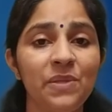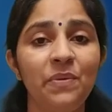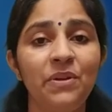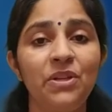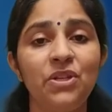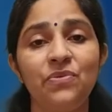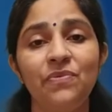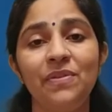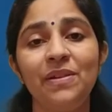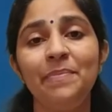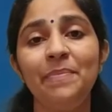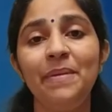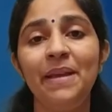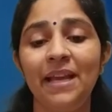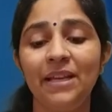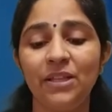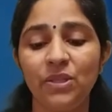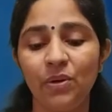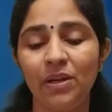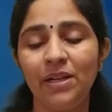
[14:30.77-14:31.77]
which will be
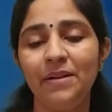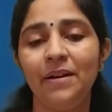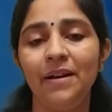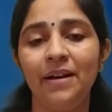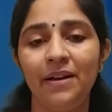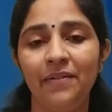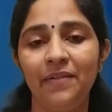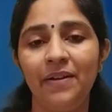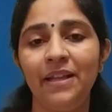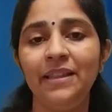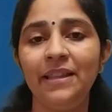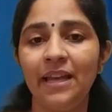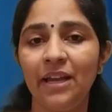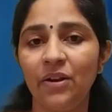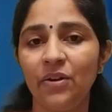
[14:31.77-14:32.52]
in